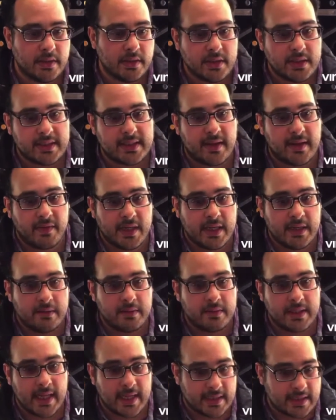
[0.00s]
70,
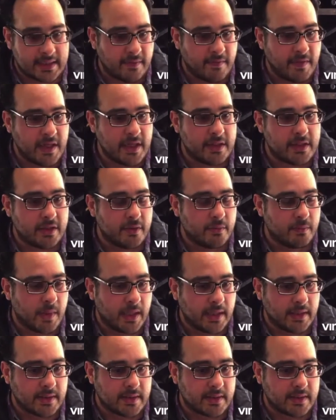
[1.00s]
yeah, 72
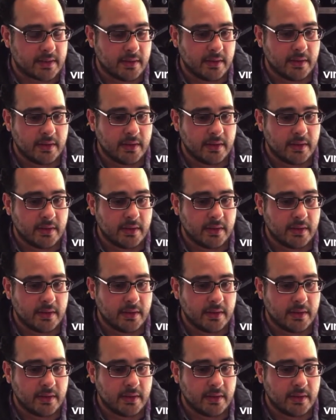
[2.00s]
months,